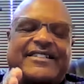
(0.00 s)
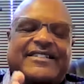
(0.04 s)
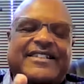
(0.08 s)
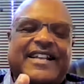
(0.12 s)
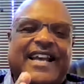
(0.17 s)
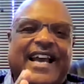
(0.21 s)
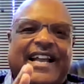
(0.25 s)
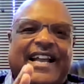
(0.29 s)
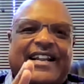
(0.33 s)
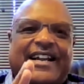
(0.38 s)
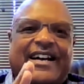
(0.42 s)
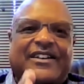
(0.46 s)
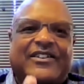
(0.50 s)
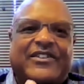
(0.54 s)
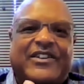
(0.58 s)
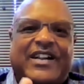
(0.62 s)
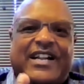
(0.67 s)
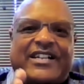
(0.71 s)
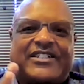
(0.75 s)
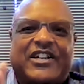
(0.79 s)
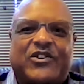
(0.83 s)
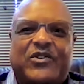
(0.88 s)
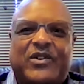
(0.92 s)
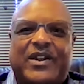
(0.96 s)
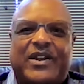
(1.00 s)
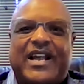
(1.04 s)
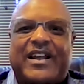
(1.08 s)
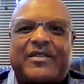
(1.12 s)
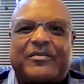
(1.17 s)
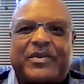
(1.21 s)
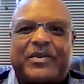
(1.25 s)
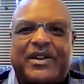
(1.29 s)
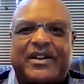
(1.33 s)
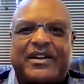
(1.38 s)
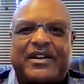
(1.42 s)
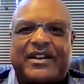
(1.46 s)
is that under that general
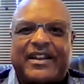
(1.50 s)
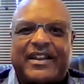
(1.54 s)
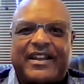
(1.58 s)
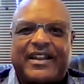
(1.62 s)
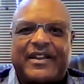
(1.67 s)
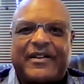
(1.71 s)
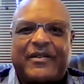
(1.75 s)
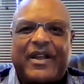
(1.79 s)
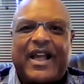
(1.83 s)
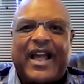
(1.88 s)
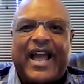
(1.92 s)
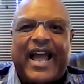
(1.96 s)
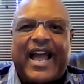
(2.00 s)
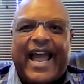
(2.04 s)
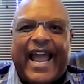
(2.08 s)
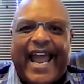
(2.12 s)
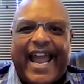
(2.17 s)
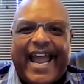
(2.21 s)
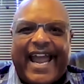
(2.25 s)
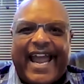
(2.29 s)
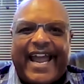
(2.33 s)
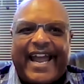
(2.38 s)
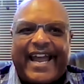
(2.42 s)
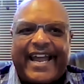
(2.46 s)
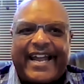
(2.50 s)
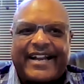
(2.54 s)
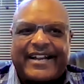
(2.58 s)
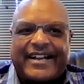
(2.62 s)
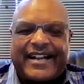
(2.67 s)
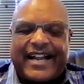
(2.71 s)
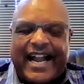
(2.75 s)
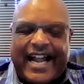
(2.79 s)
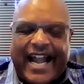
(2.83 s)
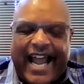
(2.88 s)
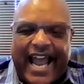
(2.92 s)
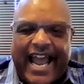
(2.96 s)
liability and
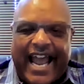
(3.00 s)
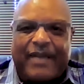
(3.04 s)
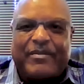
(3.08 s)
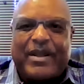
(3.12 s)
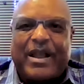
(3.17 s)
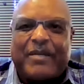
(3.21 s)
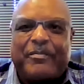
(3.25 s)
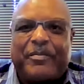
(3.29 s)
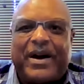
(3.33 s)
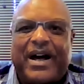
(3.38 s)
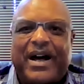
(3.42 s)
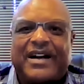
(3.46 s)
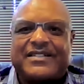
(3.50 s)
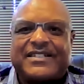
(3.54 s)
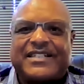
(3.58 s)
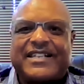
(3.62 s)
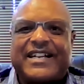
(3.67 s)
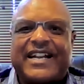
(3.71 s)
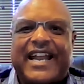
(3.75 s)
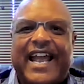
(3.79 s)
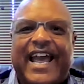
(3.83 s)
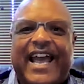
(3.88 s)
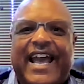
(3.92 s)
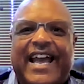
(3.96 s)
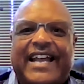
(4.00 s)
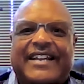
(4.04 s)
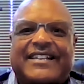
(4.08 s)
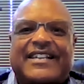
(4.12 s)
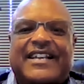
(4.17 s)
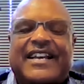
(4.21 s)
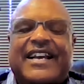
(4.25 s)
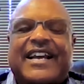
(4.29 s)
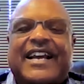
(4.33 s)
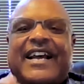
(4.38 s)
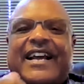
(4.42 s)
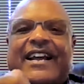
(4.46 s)
that policy they had,
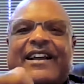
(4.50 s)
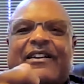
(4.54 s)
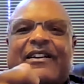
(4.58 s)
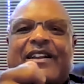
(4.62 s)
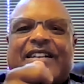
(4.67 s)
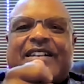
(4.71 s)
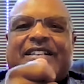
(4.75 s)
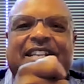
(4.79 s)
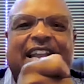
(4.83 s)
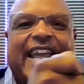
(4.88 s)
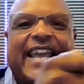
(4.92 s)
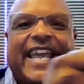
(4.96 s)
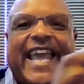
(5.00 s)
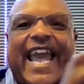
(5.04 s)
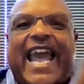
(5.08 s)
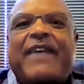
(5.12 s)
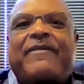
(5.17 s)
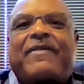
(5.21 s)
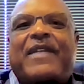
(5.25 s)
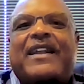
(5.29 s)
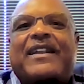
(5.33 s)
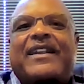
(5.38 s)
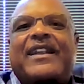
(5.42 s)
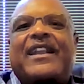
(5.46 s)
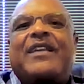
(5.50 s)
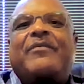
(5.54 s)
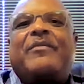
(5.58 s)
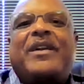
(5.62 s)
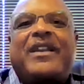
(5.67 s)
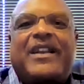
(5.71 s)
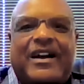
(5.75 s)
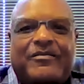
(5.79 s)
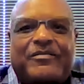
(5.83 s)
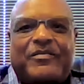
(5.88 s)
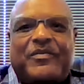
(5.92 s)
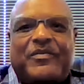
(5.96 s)
they gave their limit
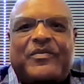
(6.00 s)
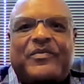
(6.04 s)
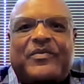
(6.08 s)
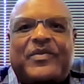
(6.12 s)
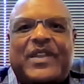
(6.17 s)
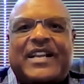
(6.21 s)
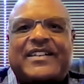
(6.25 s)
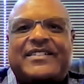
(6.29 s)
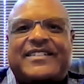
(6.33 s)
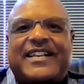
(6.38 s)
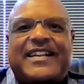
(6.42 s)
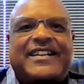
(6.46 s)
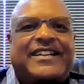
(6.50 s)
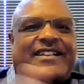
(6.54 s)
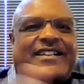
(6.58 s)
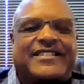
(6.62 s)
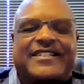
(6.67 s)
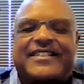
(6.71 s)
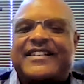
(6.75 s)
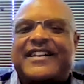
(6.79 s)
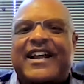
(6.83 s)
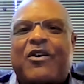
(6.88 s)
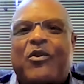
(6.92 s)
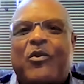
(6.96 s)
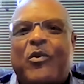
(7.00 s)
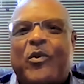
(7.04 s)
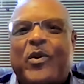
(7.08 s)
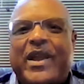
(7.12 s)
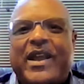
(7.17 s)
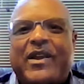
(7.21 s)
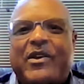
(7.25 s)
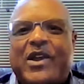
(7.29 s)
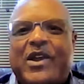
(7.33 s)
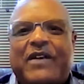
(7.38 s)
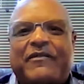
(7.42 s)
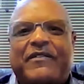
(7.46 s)
up. They said, listen, we
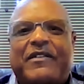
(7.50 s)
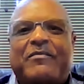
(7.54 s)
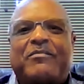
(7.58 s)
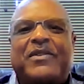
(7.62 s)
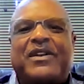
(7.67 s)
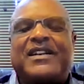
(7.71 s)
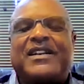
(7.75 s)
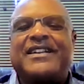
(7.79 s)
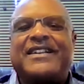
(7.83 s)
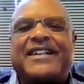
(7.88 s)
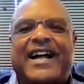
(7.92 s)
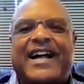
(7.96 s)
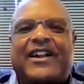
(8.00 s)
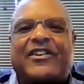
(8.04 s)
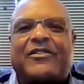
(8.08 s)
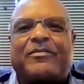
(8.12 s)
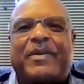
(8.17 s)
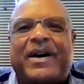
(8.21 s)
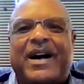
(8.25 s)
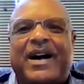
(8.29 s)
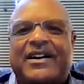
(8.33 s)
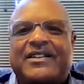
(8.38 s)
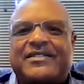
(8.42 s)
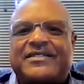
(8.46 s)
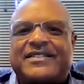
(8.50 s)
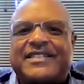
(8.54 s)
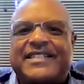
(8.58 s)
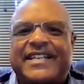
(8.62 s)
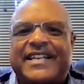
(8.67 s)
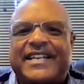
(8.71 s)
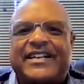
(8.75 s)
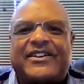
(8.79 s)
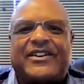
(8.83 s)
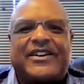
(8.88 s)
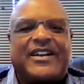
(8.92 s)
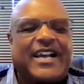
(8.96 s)
have $1 million policy
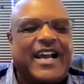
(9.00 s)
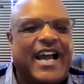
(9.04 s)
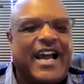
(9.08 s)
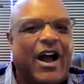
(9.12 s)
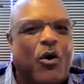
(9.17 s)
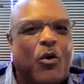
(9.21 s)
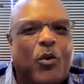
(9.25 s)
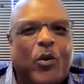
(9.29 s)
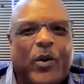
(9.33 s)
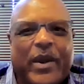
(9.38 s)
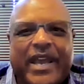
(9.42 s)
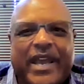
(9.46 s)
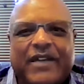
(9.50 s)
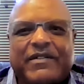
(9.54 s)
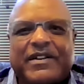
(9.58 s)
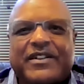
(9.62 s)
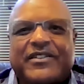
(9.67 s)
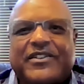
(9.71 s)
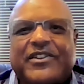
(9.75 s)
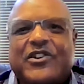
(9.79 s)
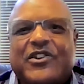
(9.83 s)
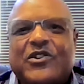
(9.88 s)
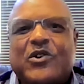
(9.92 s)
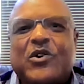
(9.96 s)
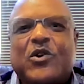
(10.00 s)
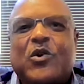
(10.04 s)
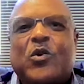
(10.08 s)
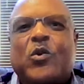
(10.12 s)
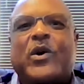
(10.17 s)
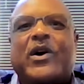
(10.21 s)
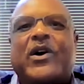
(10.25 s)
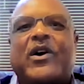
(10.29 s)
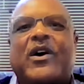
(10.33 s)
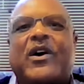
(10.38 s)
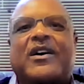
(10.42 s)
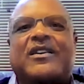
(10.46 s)
here. We give it to you.
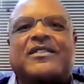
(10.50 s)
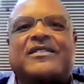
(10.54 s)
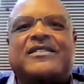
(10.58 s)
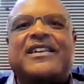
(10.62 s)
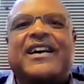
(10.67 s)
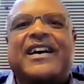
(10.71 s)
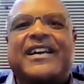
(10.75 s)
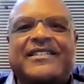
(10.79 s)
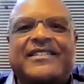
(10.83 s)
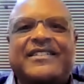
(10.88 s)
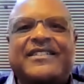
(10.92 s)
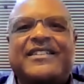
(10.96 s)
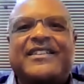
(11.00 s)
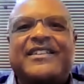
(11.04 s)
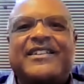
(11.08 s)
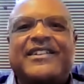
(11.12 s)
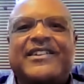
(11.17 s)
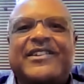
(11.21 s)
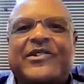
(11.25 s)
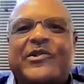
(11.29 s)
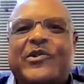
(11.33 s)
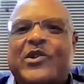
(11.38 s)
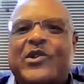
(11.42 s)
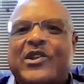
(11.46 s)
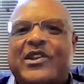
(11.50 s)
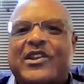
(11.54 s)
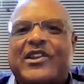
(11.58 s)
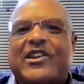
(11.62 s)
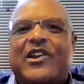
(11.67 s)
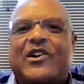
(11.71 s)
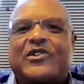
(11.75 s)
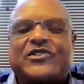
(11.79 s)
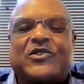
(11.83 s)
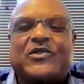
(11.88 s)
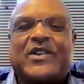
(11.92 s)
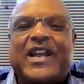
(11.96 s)
We're all done.
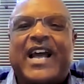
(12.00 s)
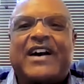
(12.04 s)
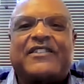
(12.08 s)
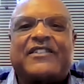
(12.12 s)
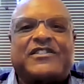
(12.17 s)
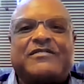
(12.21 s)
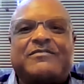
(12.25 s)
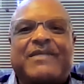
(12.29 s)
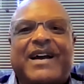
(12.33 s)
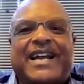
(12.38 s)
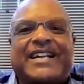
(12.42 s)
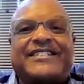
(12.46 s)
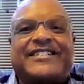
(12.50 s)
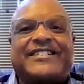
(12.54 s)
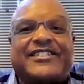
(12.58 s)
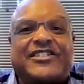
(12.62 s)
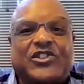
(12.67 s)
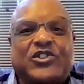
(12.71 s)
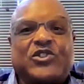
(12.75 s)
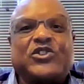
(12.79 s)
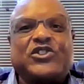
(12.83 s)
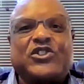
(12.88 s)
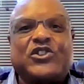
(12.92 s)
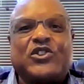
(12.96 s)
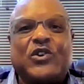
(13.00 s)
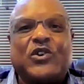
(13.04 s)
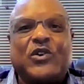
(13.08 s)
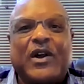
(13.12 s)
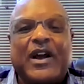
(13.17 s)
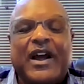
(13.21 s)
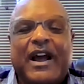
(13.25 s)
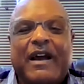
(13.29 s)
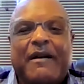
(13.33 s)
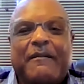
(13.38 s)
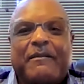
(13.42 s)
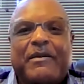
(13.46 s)
So now if somebody sues you
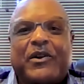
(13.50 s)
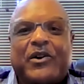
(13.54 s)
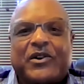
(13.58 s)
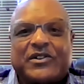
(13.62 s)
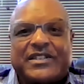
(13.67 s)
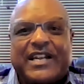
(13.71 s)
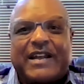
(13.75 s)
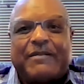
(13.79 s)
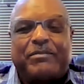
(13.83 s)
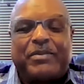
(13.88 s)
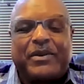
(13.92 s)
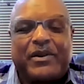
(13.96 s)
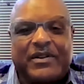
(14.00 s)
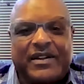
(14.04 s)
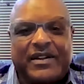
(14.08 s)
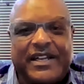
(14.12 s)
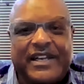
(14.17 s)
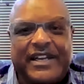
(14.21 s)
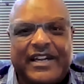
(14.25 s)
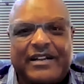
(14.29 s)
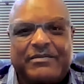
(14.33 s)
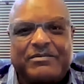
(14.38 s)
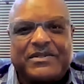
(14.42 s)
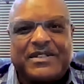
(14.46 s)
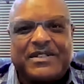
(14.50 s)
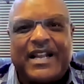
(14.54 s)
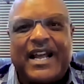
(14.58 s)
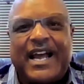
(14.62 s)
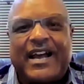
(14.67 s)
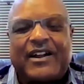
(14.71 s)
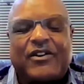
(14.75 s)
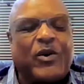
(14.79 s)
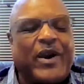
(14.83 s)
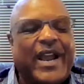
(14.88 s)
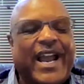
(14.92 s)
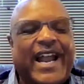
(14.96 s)
because that building comes
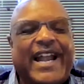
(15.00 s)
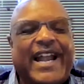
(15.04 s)
down or